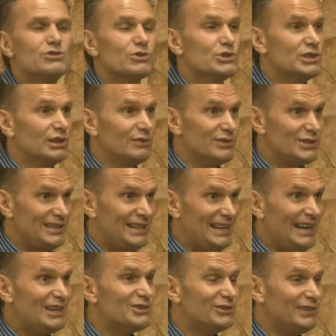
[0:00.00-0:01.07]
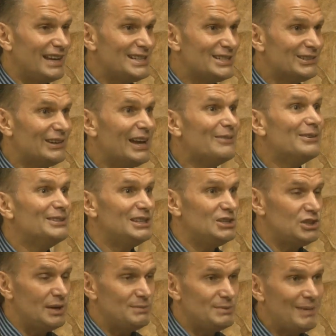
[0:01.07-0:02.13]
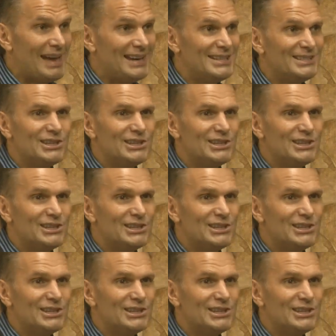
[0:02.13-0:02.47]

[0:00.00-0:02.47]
Silverstein, Andrew Dice Clay went to James Madison.